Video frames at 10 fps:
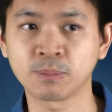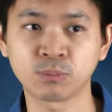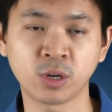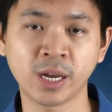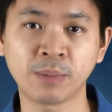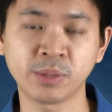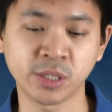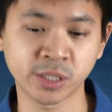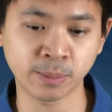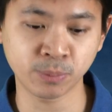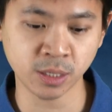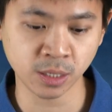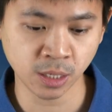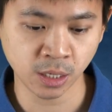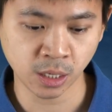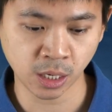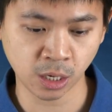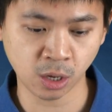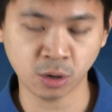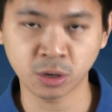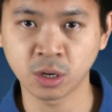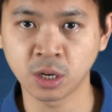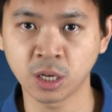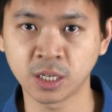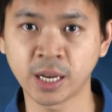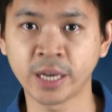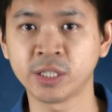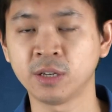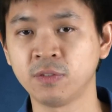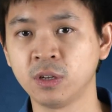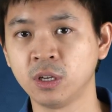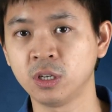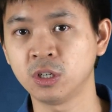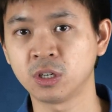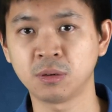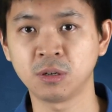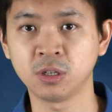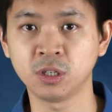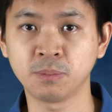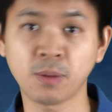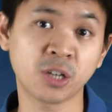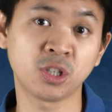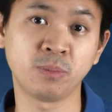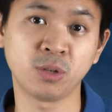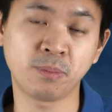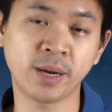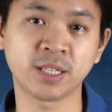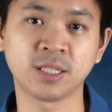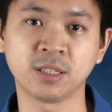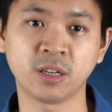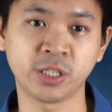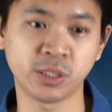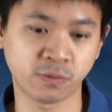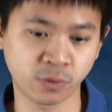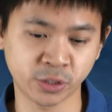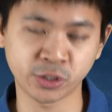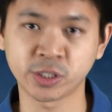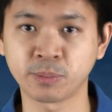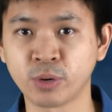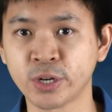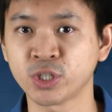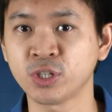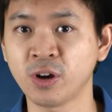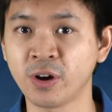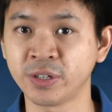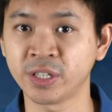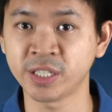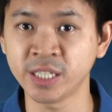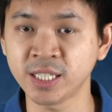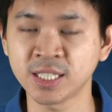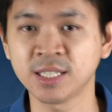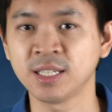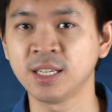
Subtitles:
Perhaps it's something along the lines of your bottom, your butt, because of course there's the pressure on the seat,